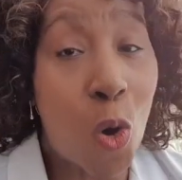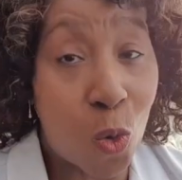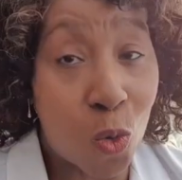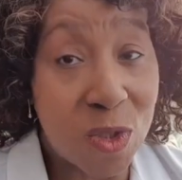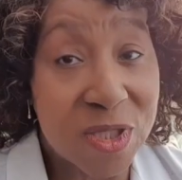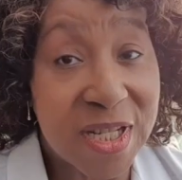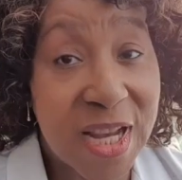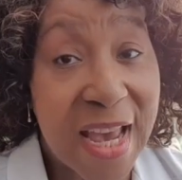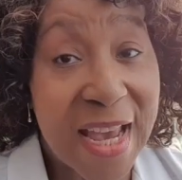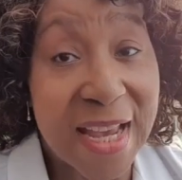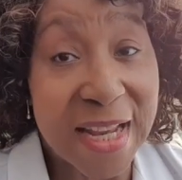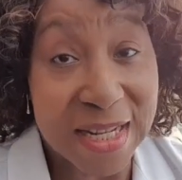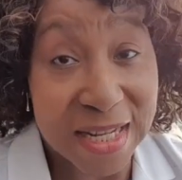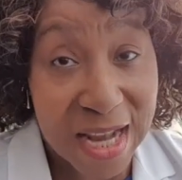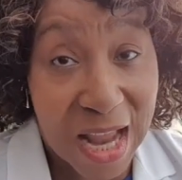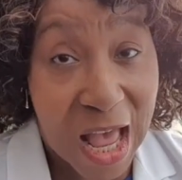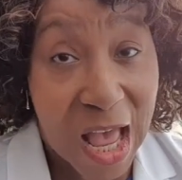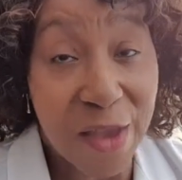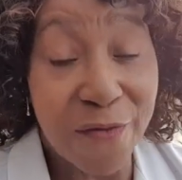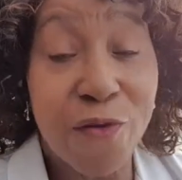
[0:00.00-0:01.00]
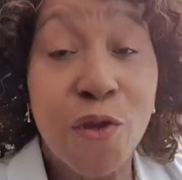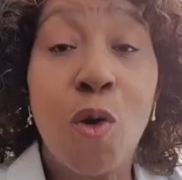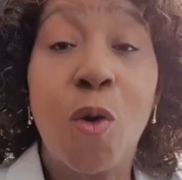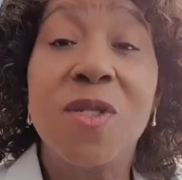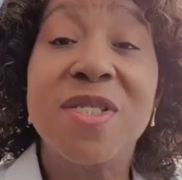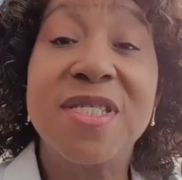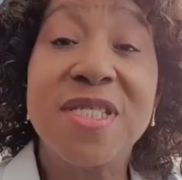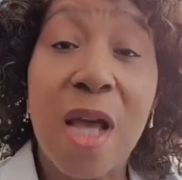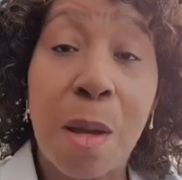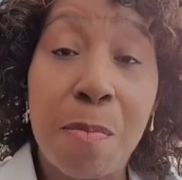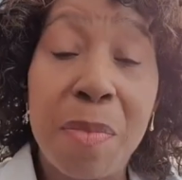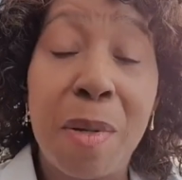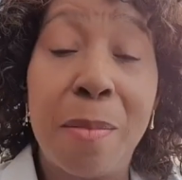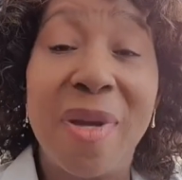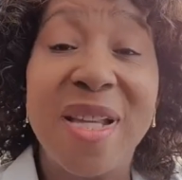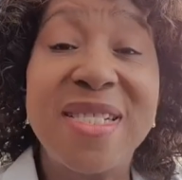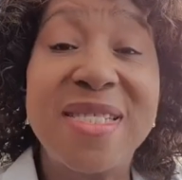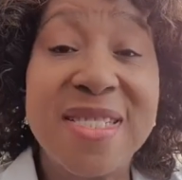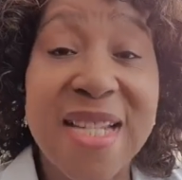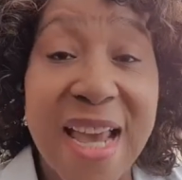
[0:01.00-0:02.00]
older in life, your
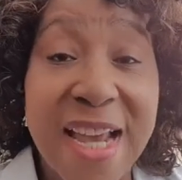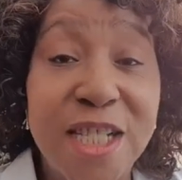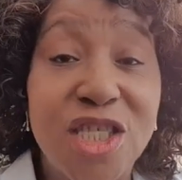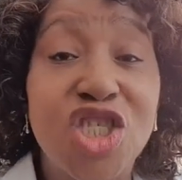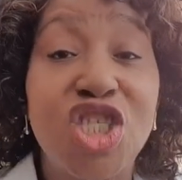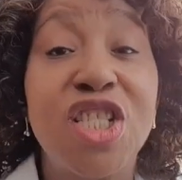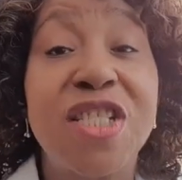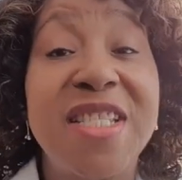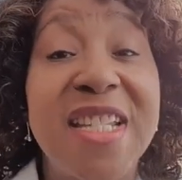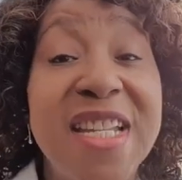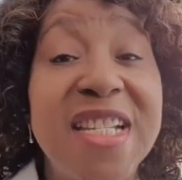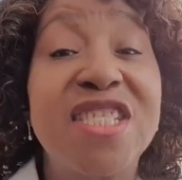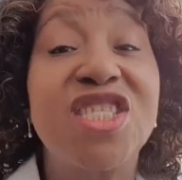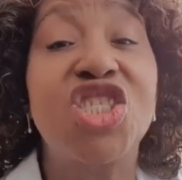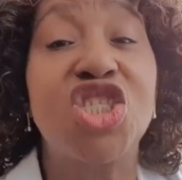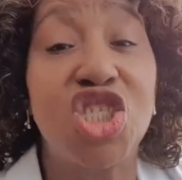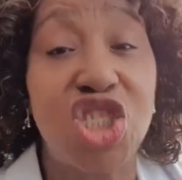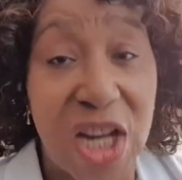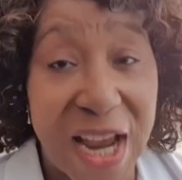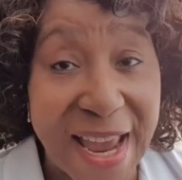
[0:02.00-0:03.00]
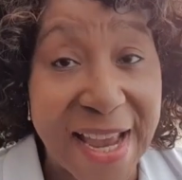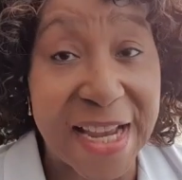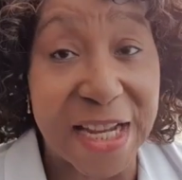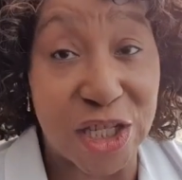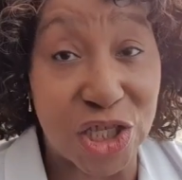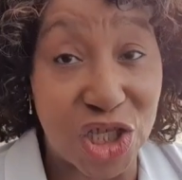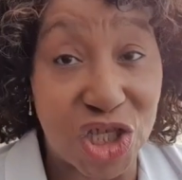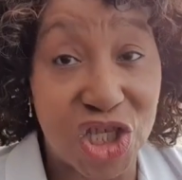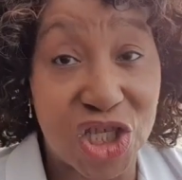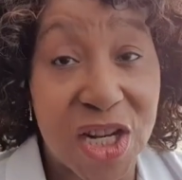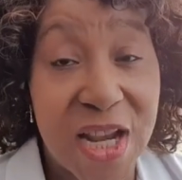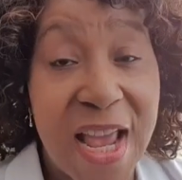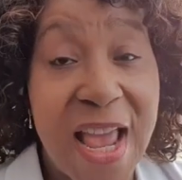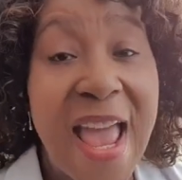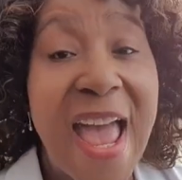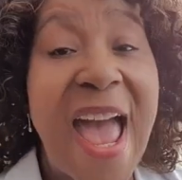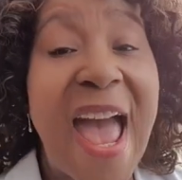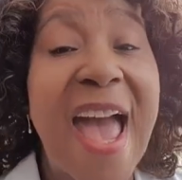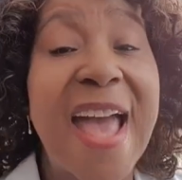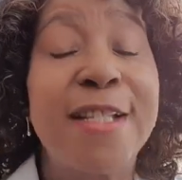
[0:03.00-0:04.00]
supplementation needs change
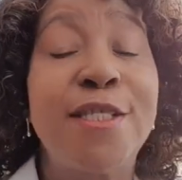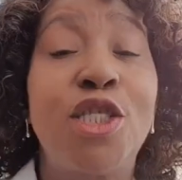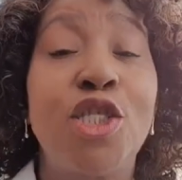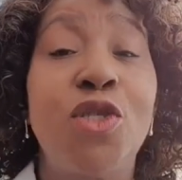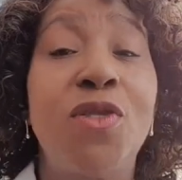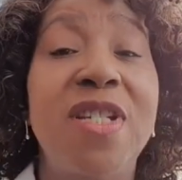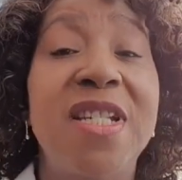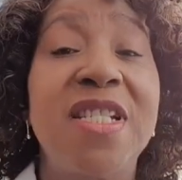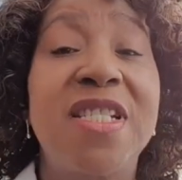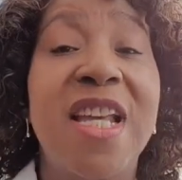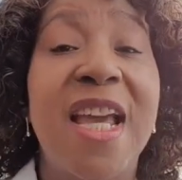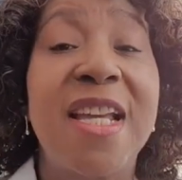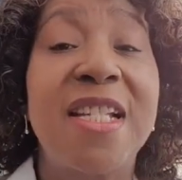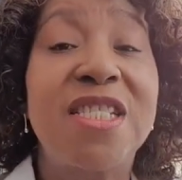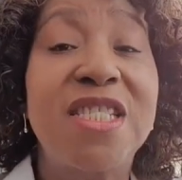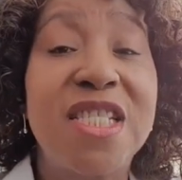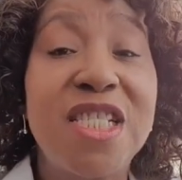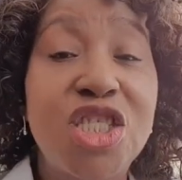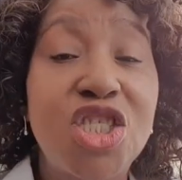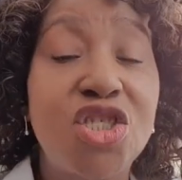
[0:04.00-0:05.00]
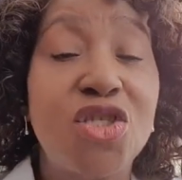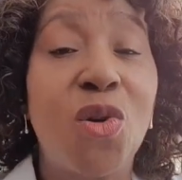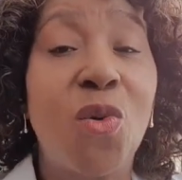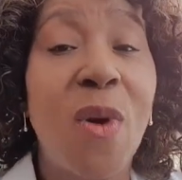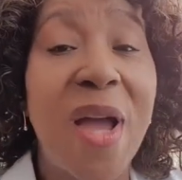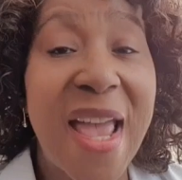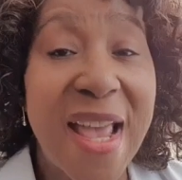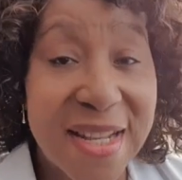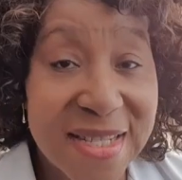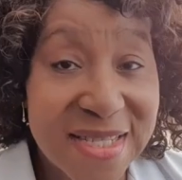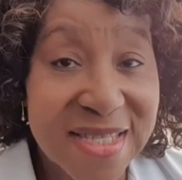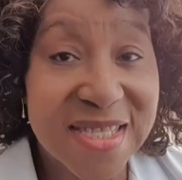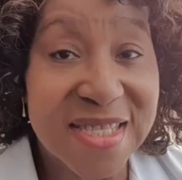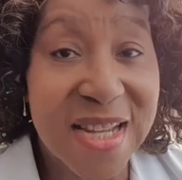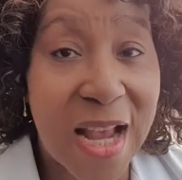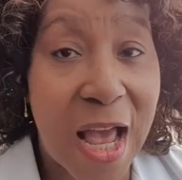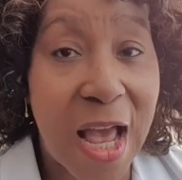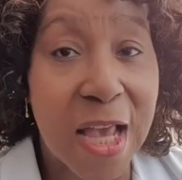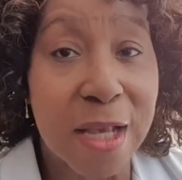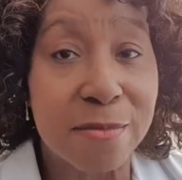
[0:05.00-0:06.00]
and you need additional
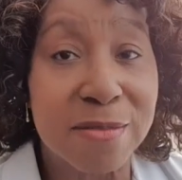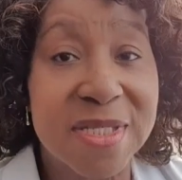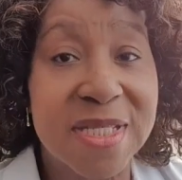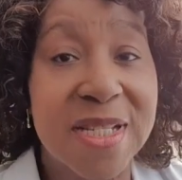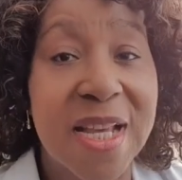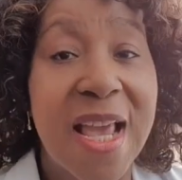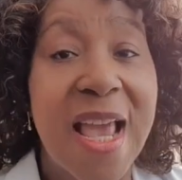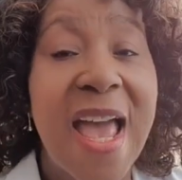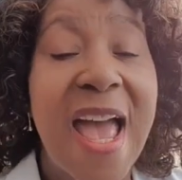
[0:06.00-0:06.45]
enzymes,